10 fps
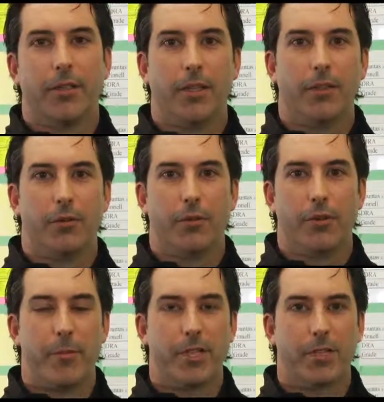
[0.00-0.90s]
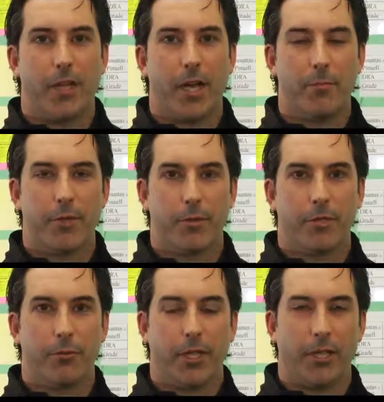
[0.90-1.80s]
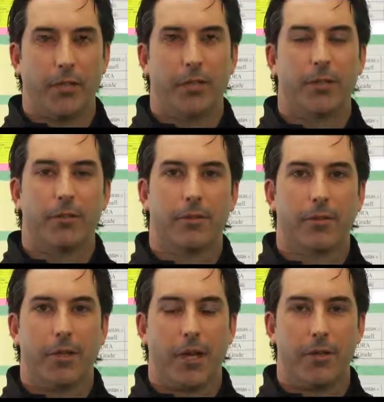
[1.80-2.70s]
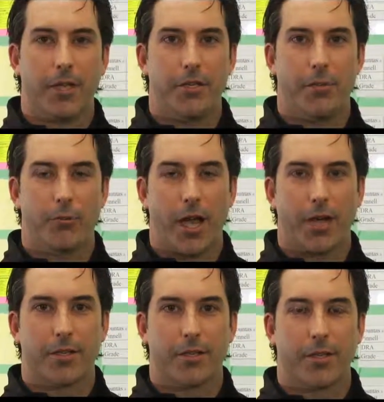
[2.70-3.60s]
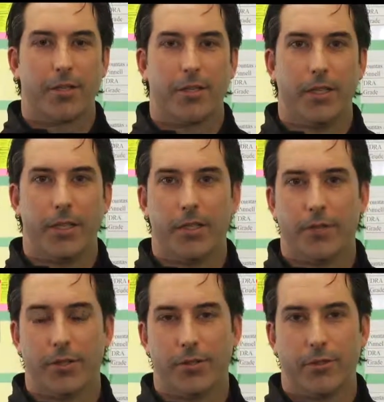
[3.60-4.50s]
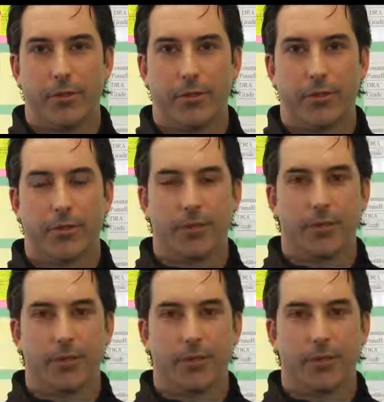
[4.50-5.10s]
into the misalignment between our teaching practices and the needs of our students.